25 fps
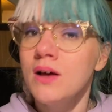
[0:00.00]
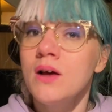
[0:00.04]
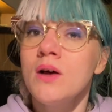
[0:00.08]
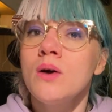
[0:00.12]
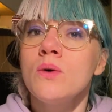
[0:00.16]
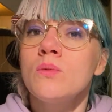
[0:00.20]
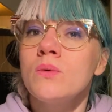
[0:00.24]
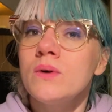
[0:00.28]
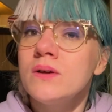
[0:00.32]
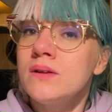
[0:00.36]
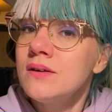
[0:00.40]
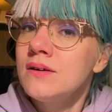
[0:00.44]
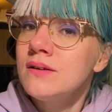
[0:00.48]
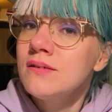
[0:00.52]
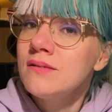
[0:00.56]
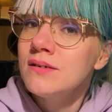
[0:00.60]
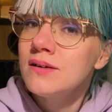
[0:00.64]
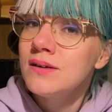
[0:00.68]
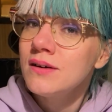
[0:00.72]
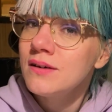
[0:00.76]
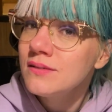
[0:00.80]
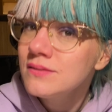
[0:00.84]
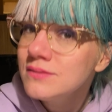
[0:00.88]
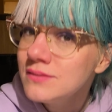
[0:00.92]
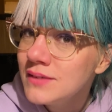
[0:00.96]
when you're an
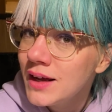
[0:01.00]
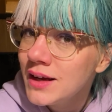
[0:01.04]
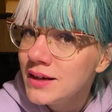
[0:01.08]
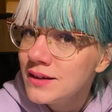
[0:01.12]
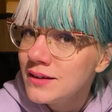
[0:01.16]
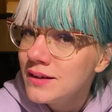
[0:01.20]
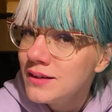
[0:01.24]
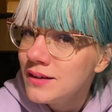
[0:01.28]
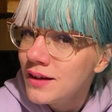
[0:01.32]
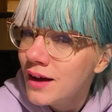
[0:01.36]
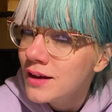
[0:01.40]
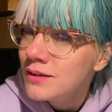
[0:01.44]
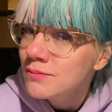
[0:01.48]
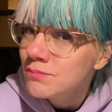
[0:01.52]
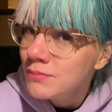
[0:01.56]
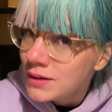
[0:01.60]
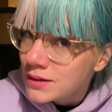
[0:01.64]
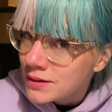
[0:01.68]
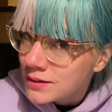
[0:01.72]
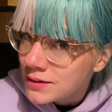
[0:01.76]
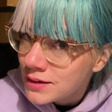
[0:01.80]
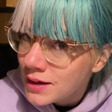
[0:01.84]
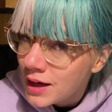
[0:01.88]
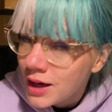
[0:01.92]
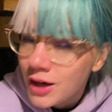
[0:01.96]
old lady like
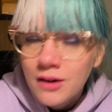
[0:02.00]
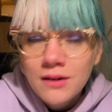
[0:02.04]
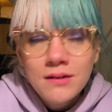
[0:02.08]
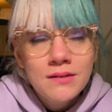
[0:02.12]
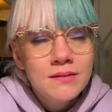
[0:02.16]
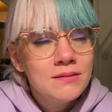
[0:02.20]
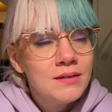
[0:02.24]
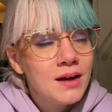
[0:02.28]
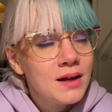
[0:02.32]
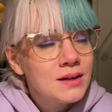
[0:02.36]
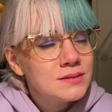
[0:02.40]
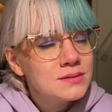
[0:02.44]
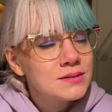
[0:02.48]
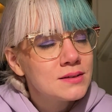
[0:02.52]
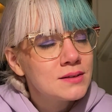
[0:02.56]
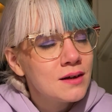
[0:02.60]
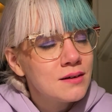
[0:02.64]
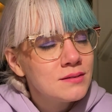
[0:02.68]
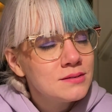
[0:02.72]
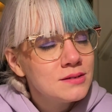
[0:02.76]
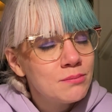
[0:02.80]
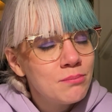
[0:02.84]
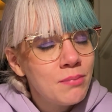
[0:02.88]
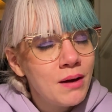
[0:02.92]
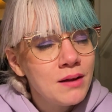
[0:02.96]
me who likes to go
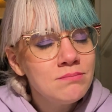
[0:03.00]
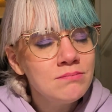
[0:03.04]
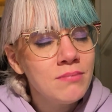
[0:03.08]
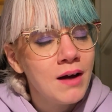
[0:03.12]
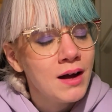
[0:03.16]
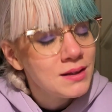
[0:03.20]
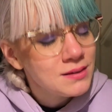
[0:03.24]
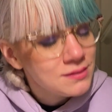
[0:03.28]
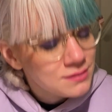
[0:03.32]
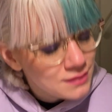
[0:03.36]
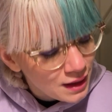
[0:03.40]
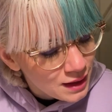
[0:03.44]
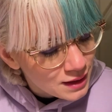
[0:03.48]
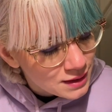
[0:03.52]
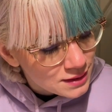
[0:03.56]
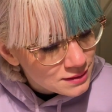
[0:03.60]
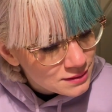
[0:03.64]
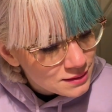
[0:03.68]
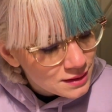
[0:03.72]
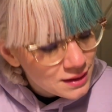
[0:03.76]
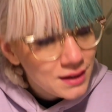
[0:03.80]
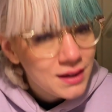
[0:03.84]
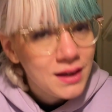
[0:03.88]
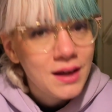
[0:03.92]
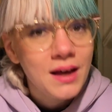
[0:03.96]
to bed by 9,
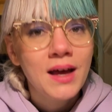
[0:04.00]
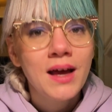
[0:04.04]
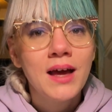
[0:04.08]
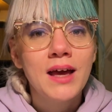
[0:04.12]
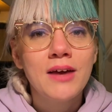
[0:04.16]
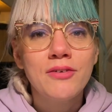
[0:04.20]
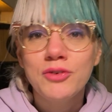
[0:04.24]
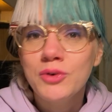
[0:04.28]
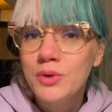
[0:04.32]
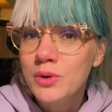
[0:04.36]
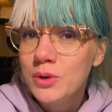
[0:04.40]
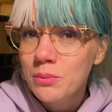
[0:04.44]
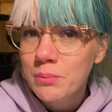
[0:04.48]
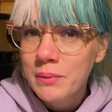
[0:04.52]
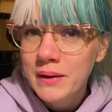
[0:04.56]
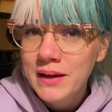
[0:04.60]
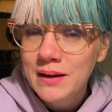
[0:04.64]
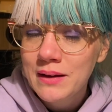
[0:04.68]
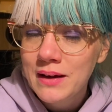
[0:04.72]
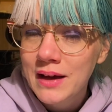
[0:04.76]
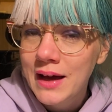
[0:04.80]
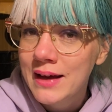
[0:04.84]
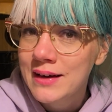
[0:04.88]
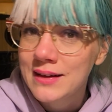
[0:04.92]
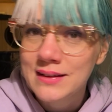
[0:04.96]
if you go to bed
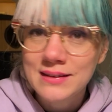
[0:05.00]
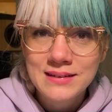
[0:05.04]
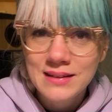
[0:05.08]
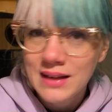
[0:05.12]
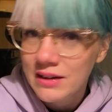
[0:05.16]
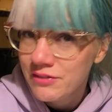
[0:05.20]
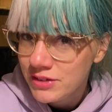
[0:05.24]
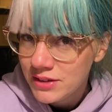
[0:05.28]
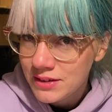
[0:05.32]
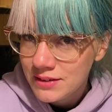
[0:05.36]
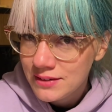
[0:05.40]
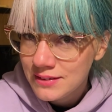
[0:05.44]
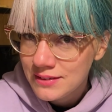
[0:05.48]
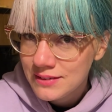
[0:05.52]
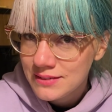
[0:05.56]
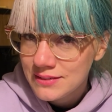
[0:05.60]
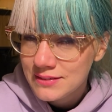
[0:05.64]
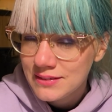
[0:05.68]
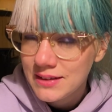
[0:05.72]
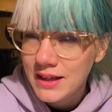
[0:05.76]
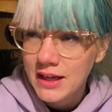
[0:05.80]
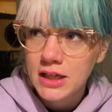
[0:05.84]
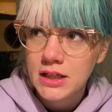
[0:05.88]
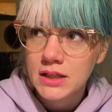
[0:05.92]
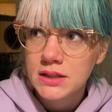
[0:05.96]
at 11,
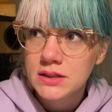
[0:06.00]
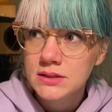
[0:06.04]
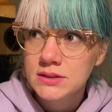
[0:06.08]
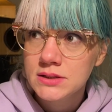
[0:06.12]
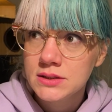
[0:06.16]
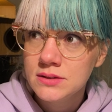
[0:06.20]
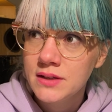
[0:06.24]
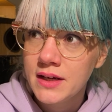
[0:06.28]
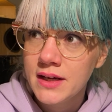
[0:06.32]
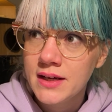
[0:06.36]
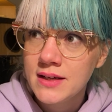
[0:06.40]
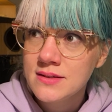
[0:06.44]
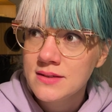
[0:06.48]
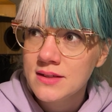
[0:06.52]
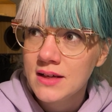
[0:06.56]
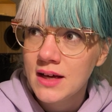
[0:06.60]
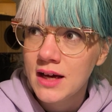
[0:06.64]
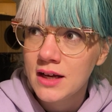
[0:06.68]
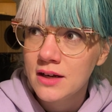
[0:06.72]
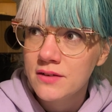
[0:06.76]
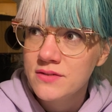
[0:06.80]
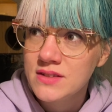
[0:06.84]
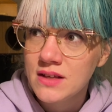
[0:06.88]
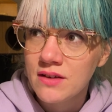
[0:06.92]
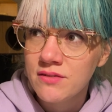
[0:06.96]
like 2 days out
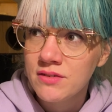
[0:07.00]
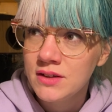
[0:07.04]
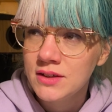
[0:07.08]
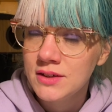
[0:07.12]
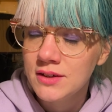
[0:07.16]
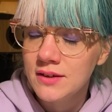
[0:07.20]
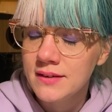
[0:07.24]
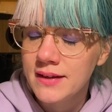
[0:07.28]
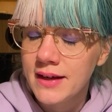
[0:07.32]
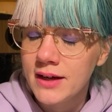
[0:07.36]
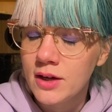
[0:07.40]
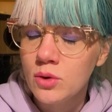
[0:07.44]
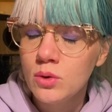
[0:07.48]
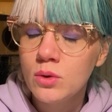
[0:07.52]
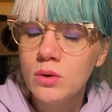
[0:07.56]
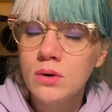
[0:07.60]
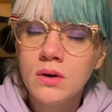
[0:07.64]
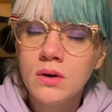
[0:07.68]
of 7, you're like, whoo,